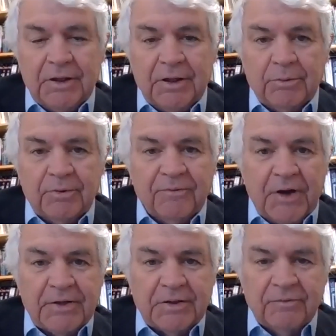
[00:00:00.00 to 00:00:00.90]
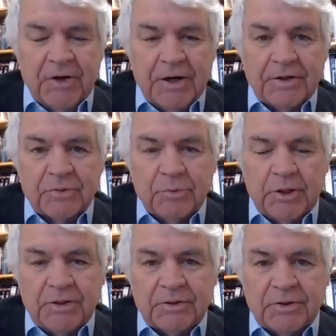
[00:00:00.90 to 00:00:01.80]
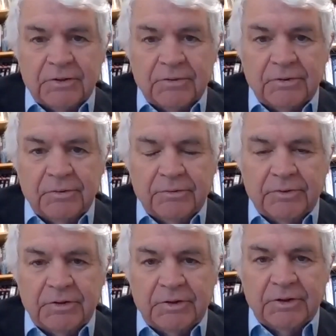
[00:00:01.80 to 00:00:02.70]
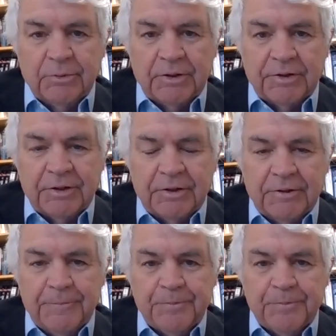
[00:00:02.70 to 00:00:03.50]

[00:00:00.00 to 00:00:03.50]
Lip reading: We're finding various ways to deal with with